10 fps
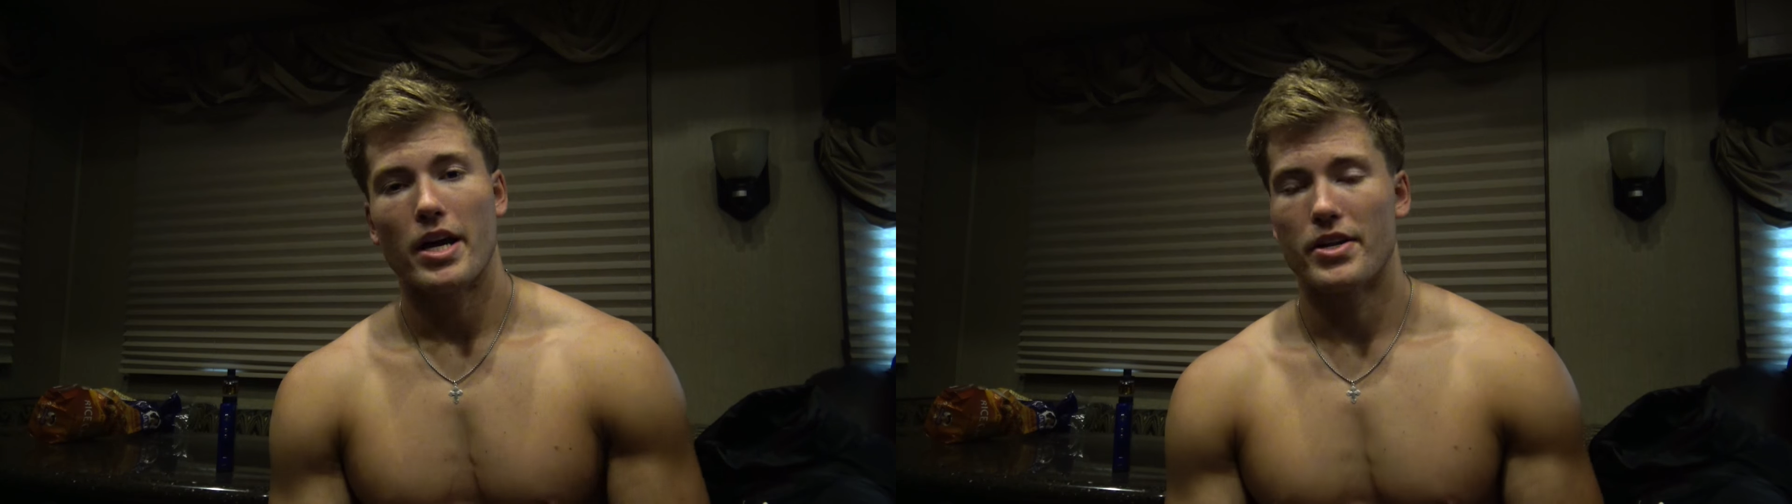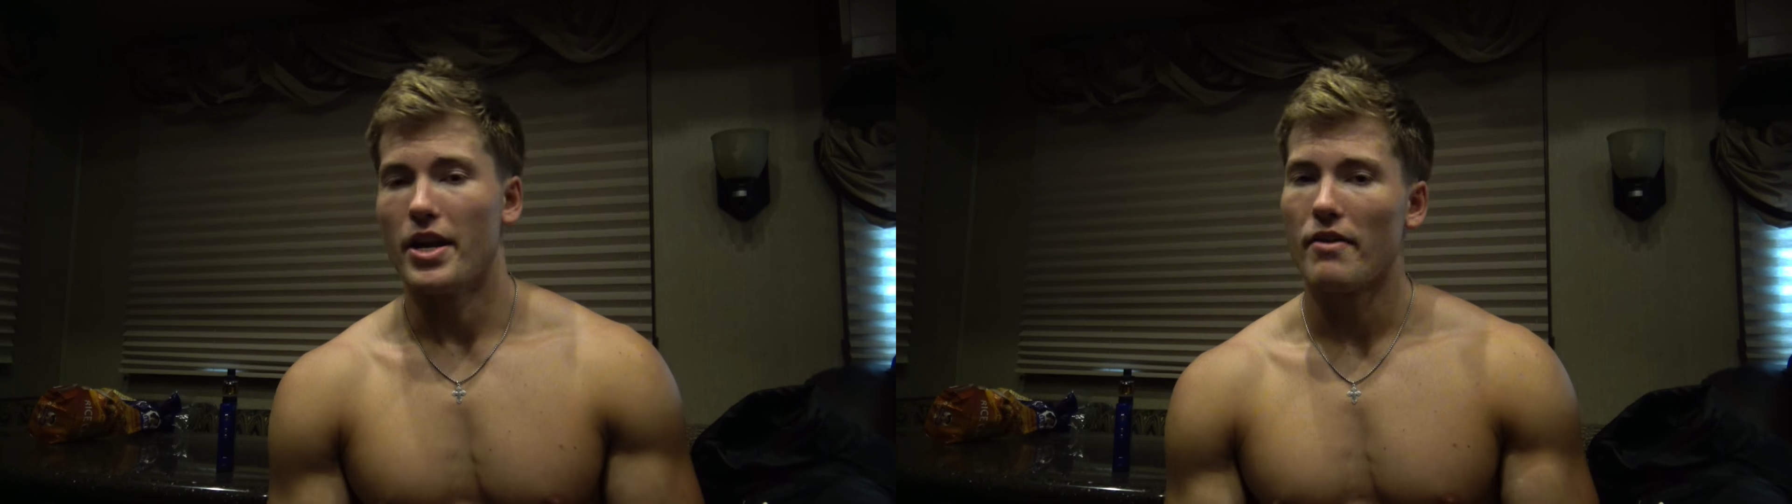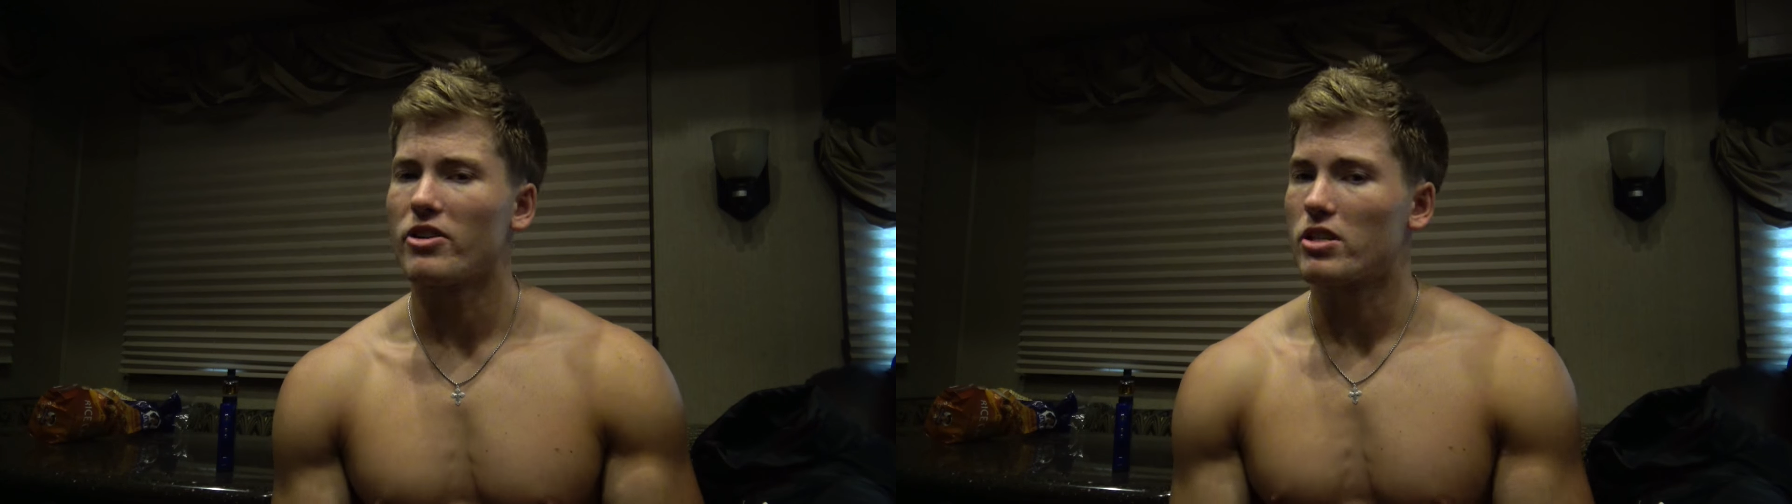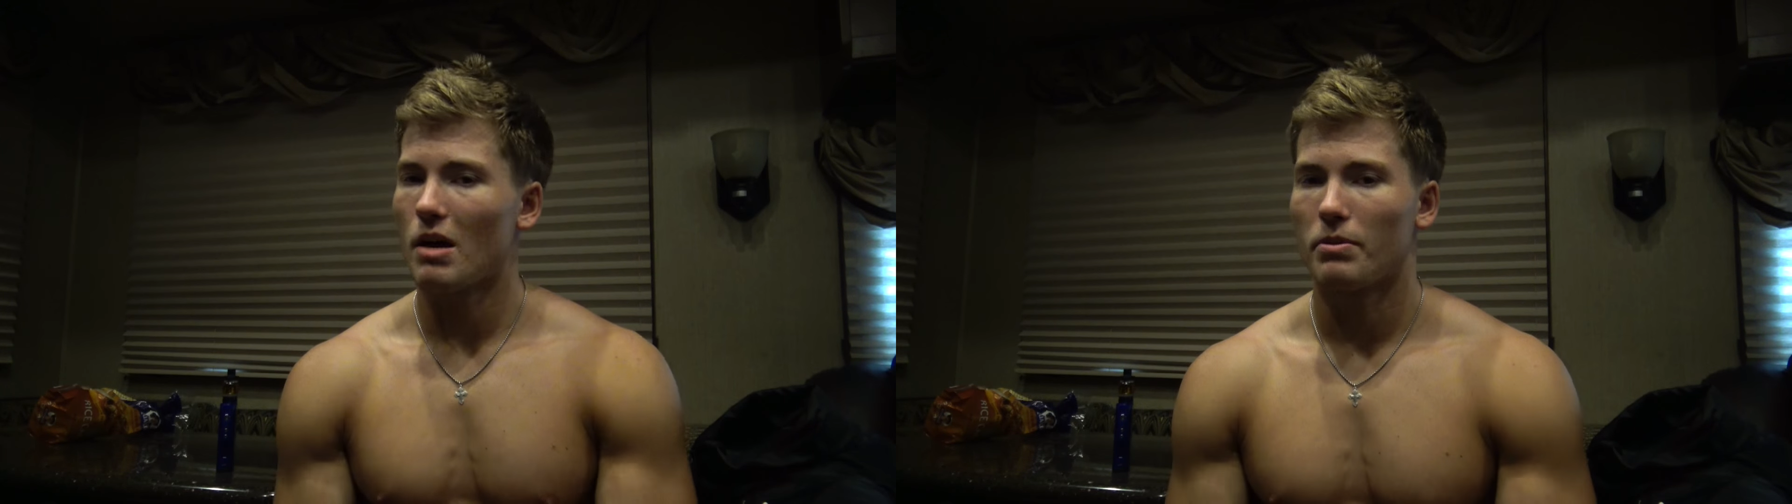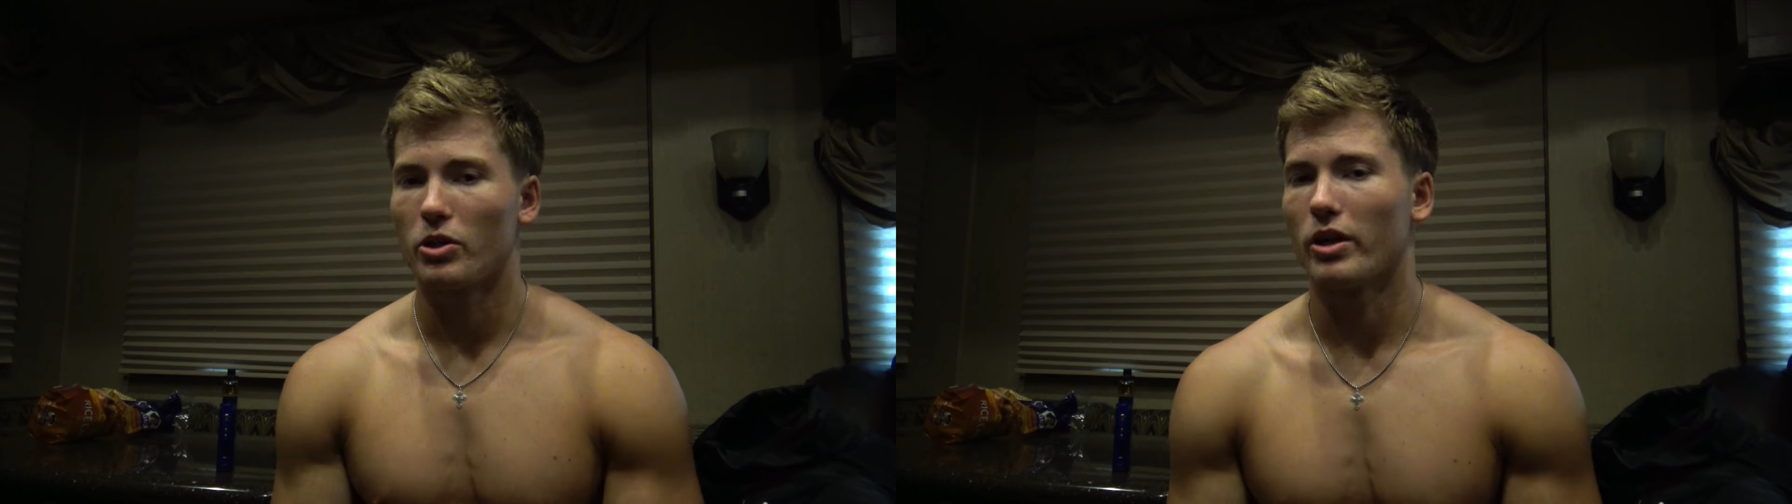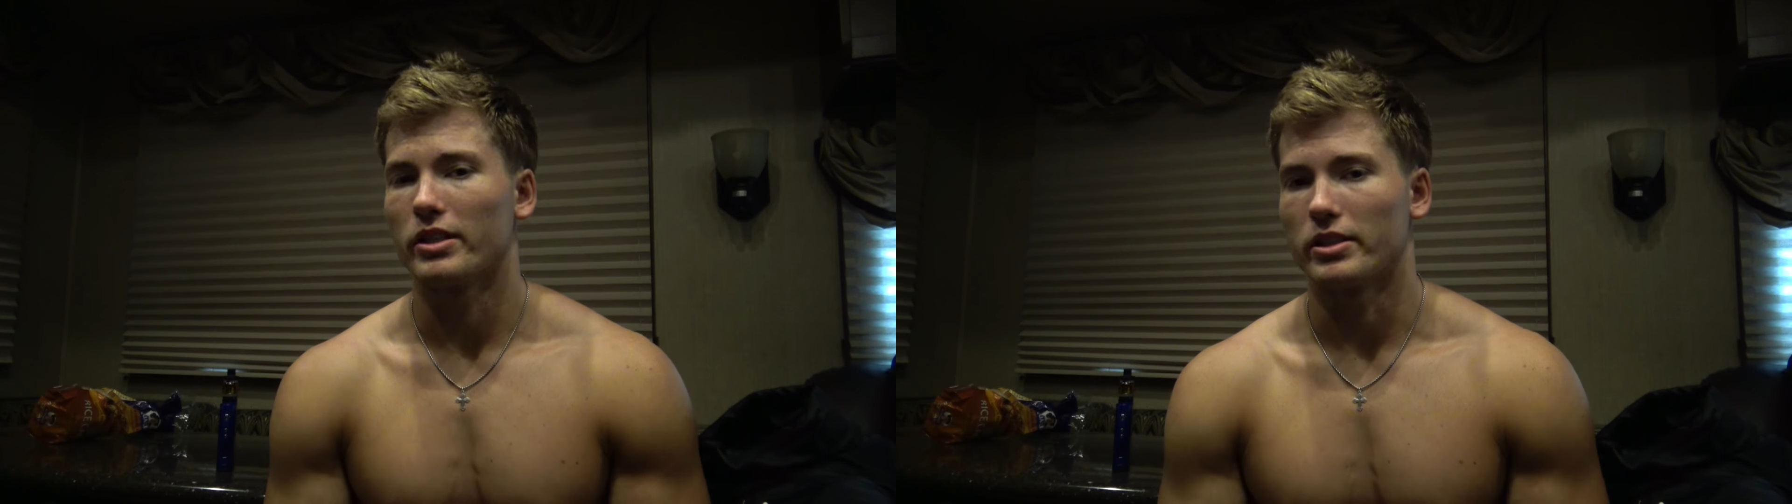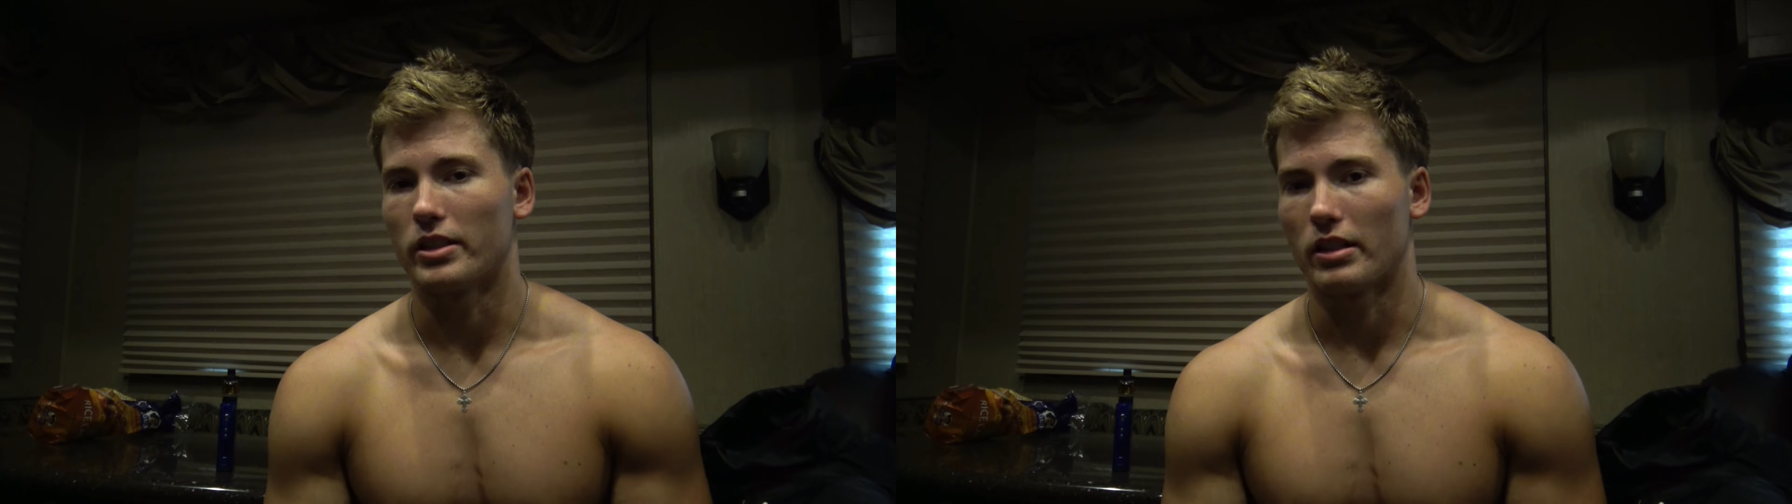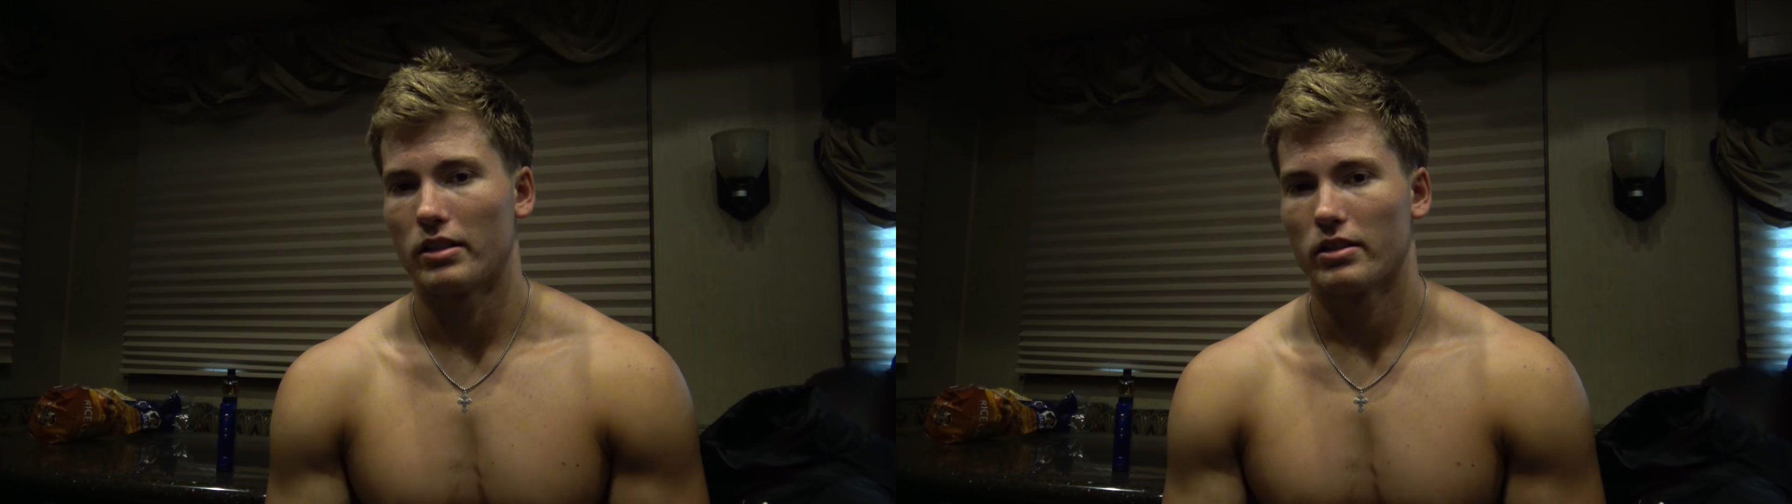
and to never stop progressing